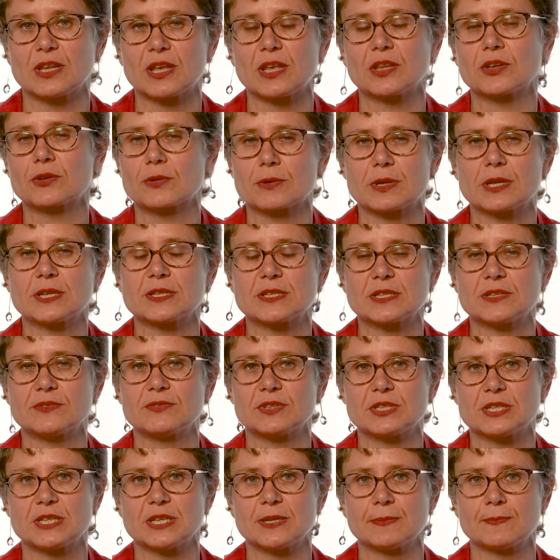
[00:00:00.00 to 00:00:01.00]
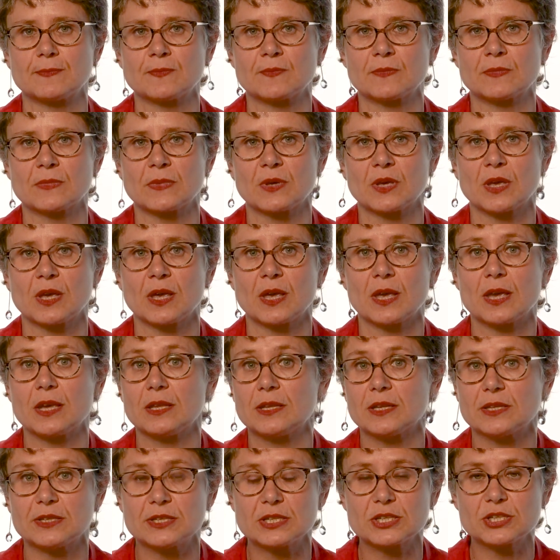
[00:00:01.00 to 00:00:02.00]
and creativity. In
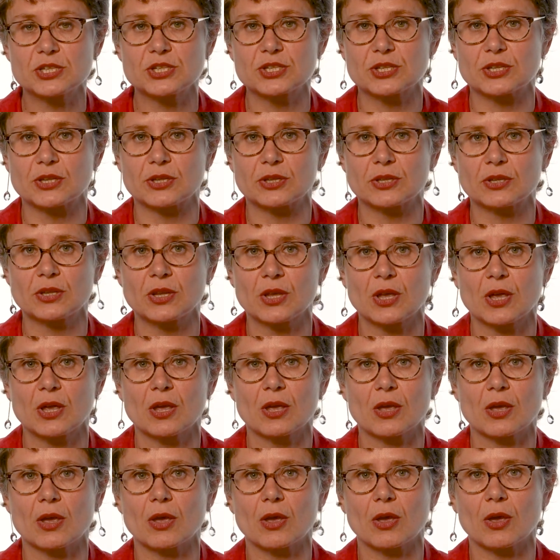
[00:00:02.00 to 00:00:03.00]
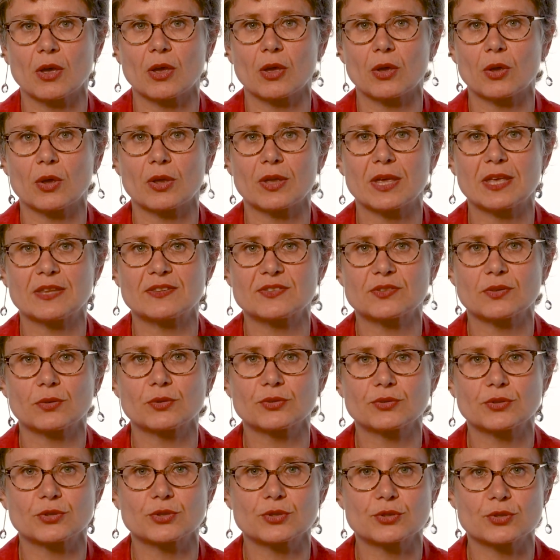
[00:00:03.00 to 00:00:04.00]
addition, it's
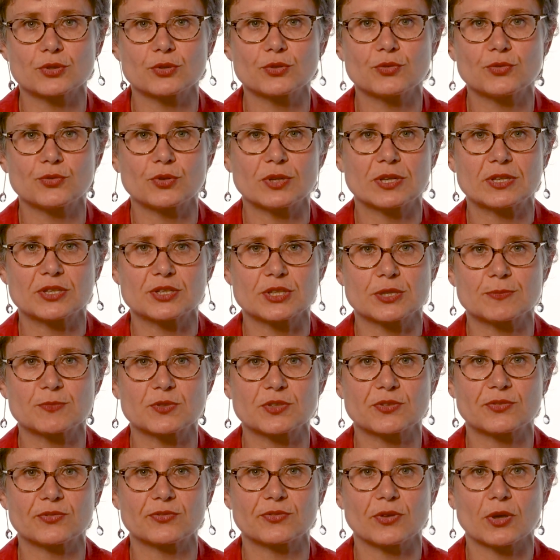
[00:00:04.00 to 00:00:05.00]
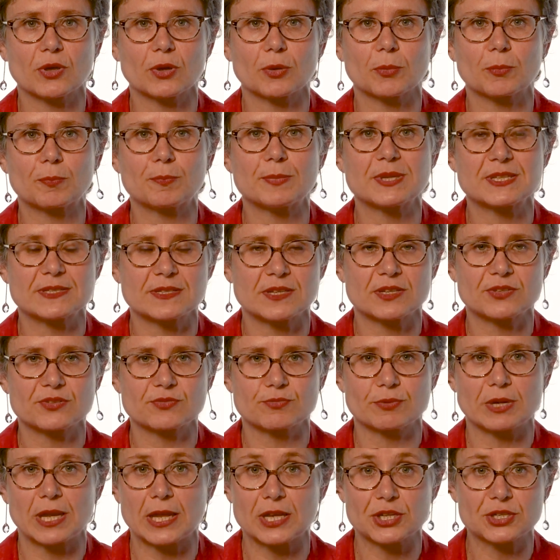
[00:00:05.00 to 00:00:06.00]
also true in terms of business
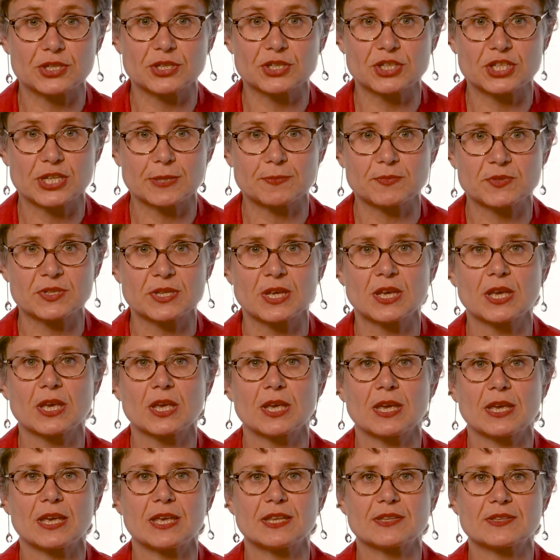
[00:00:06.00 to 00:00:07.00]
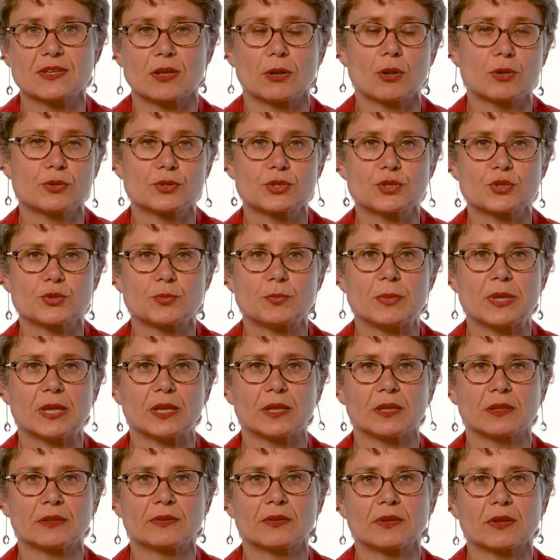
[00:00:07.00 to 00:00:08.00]
relationships. It allows to
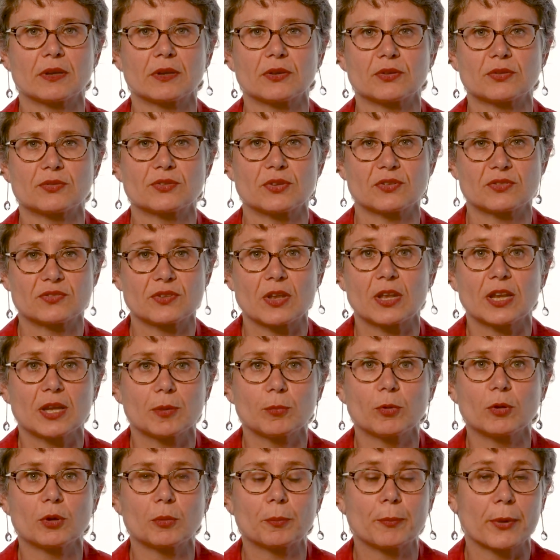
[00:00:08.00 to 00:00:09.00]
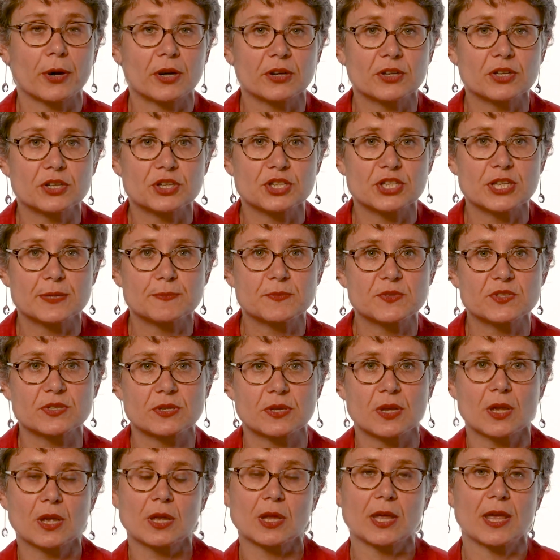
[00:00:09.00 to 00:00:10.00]
build sustainable partnerships
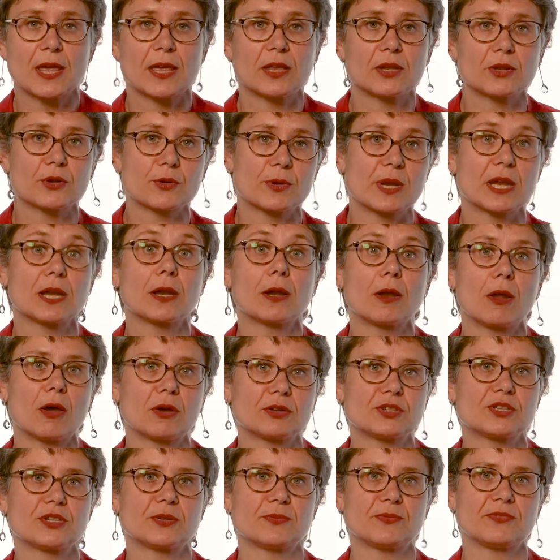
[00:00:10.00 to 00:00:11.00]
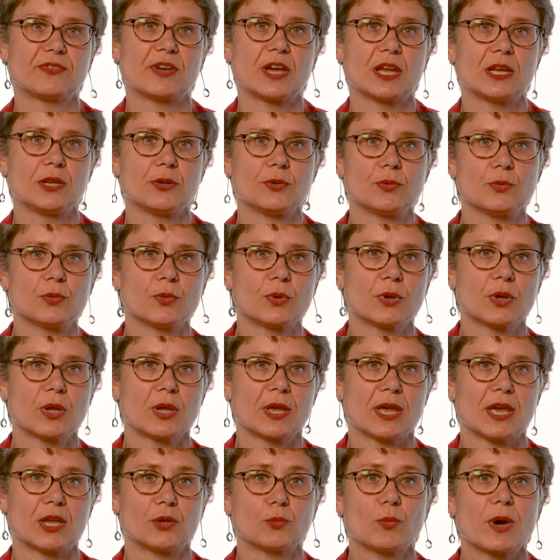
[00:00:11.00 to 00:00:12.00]
and create long-term value.
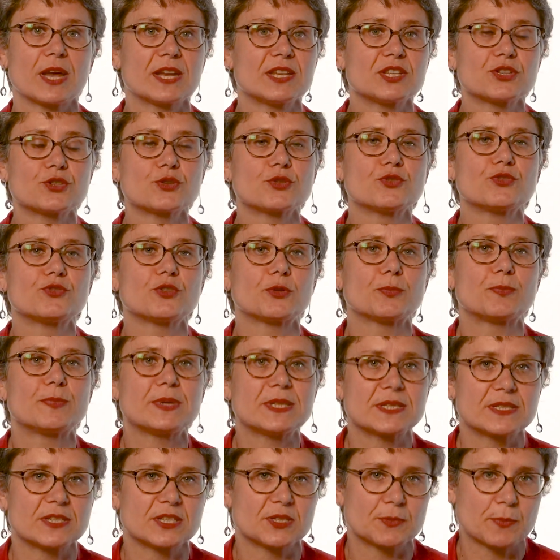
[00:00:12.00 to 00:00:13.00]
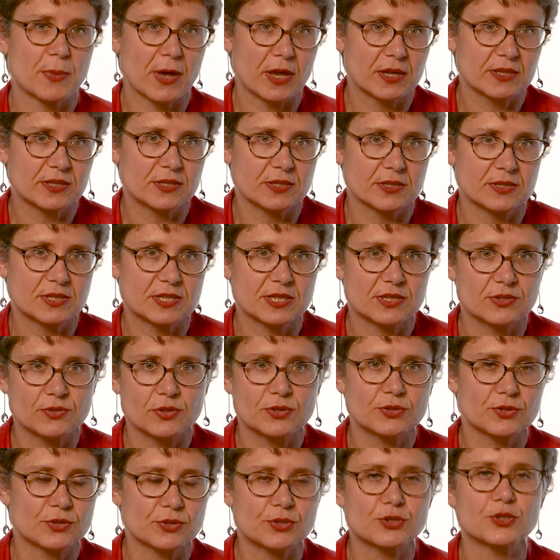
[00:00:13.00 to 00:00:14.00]
And what is true for business partners is
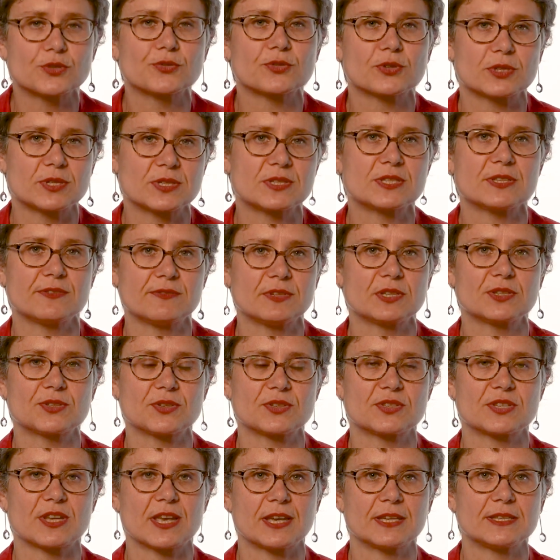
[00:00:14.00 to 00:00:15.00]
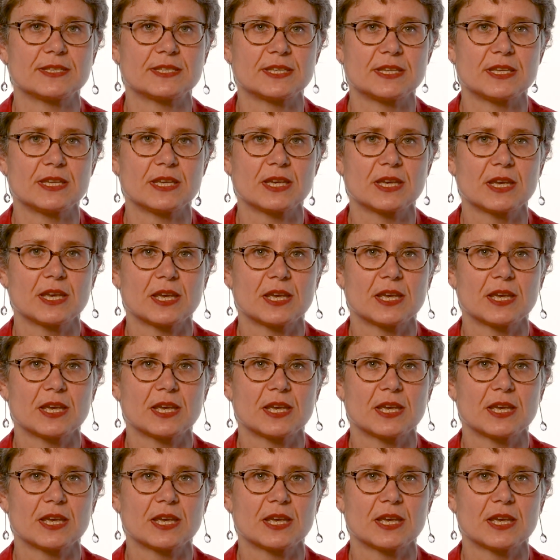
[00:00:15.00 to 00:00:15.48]
also true for the civil society.